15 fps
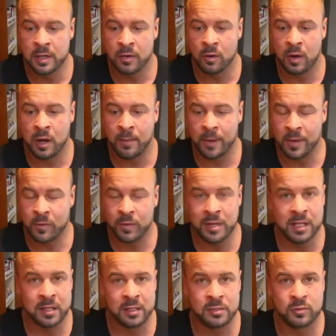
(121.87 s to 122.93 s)
how my
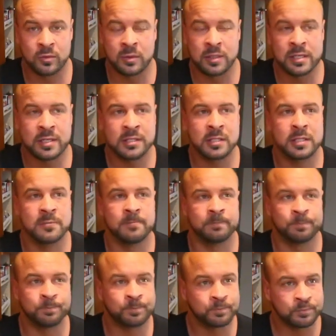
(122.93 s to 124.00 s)
weekend was,
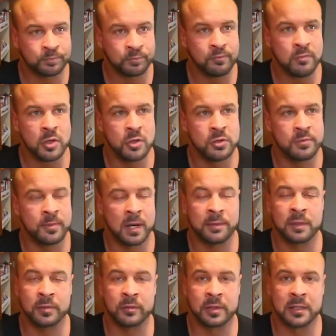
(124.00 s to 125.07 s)
you'd
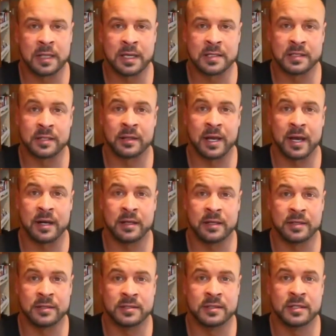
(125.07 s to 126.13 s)
probably realize that that
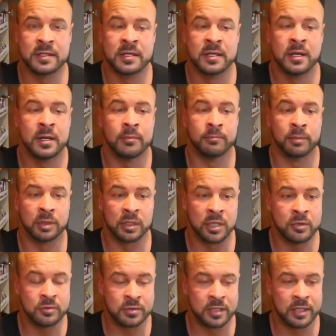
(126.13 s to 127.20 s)
is
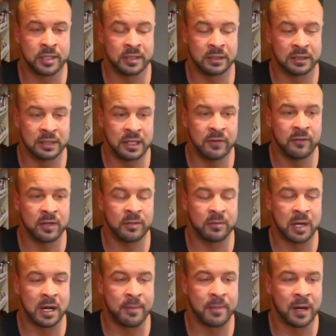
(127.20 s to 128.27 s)
bloat leaving
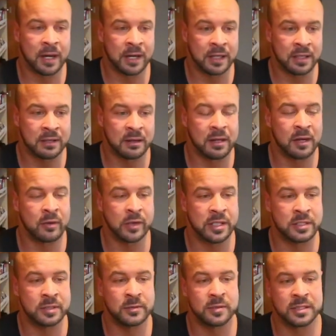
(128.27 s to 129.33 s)
my body. I
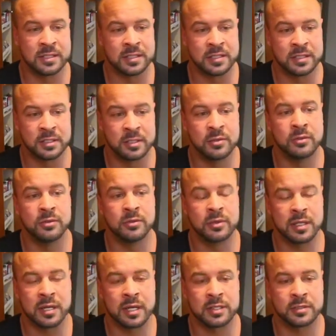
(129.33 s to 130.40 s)
weighed 262
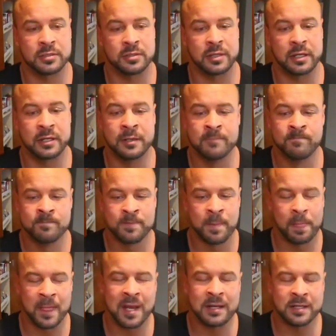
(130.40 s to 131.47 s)
yesterday,
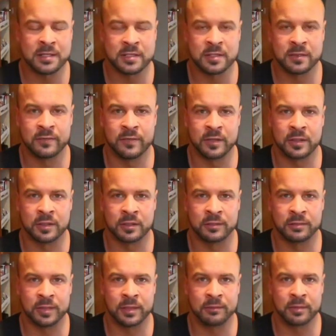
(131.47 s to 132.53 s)
and I did still feel a little
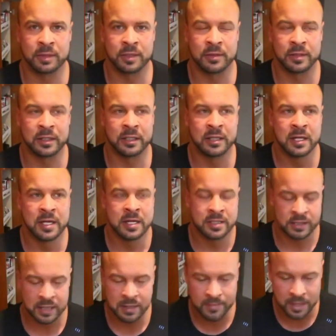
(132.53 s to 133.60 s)
bit bloated.
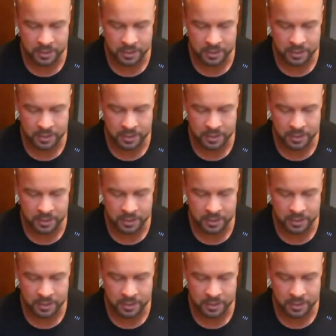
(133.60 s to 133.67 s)
Today my